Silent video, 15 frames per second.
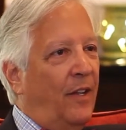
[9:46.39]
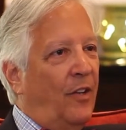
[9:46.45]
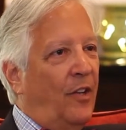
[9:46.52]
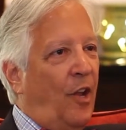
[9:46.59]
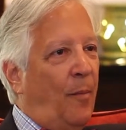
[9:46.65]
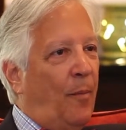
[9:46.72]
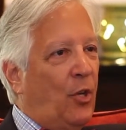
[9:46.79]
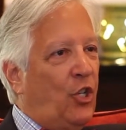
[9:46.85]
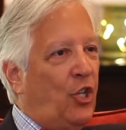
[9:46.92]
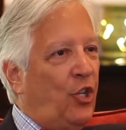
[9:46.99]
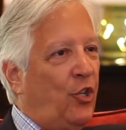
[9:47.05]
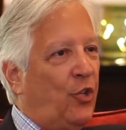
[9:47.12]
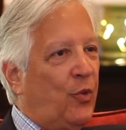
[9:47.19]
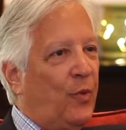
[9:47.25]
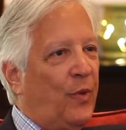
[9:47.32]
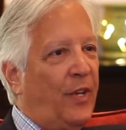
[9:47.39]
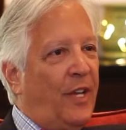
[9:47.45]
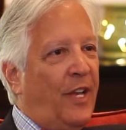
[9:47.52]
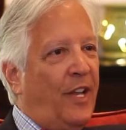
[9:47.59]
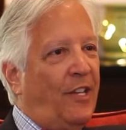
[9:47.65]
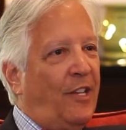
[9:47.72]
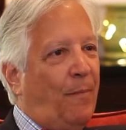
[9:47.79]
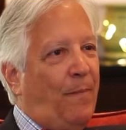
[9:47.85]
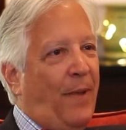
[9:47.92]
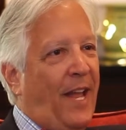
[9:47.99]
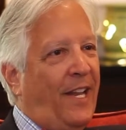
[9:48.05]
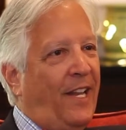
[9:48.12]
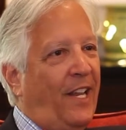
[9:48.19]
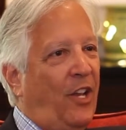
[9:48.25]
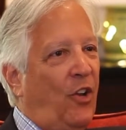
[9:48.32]
Number 2,
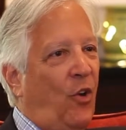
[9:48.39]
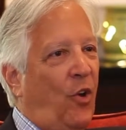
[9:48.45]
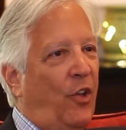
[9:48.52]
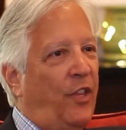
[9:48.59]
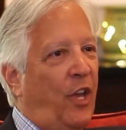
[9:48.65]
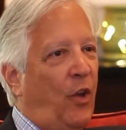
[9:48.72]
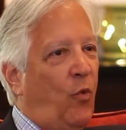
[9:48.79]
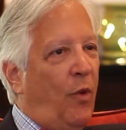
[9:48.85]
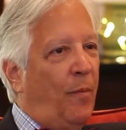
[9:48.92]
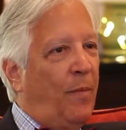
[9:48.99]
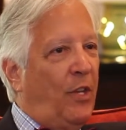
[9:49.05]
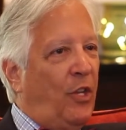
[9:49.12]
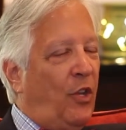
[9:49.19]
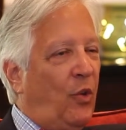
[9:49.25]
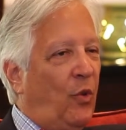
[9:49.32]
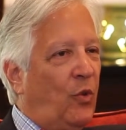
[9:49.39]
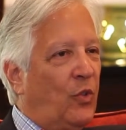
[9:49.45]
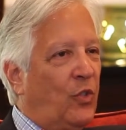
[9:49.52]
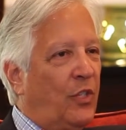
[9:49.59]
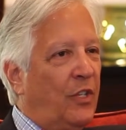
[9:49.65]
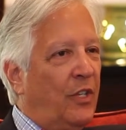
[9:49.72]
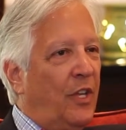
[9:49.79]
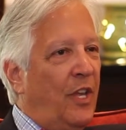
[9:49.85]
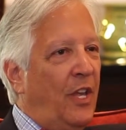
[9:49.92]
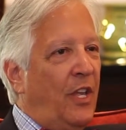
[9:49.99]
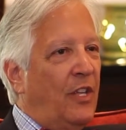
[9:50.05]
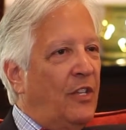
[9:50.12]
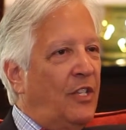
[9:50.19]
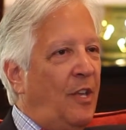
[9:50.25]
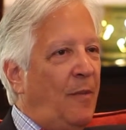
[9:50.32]
depending on the equipment used,
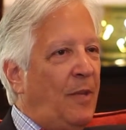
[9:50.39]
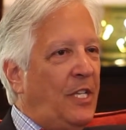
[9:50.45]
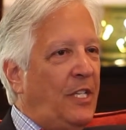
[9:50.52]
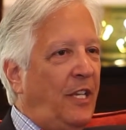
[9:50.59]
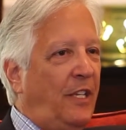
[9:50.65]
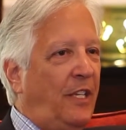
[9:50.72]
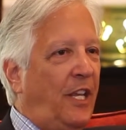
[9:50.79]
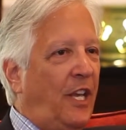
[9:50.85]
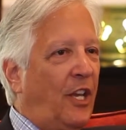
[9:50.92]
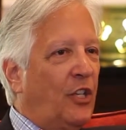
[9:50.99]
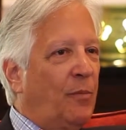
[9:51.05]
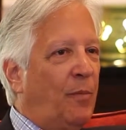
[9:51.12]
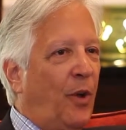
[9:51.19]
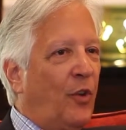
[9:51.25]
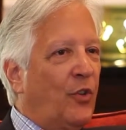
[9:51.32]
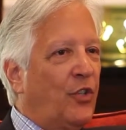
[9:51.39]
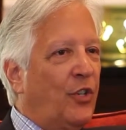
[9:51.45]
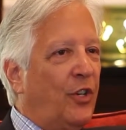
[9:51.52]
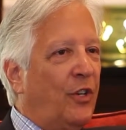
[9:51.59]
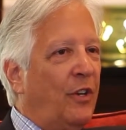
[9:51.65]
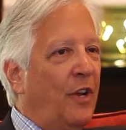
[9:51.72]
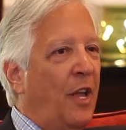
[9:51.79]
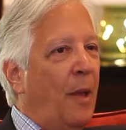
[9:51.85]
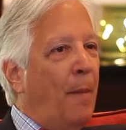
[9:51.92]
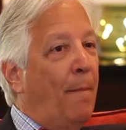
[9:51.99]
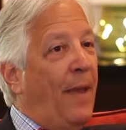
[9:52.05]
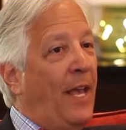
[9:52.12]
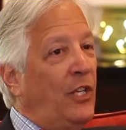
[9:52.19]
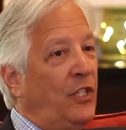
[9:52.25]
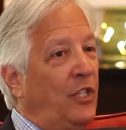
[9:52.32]
CBCT exposure
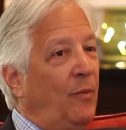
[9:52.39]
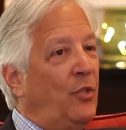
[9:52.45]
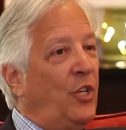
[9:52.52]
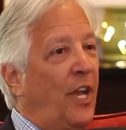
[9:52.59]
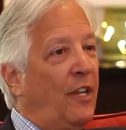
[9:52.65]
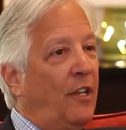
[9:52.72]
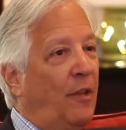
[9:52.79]
may subject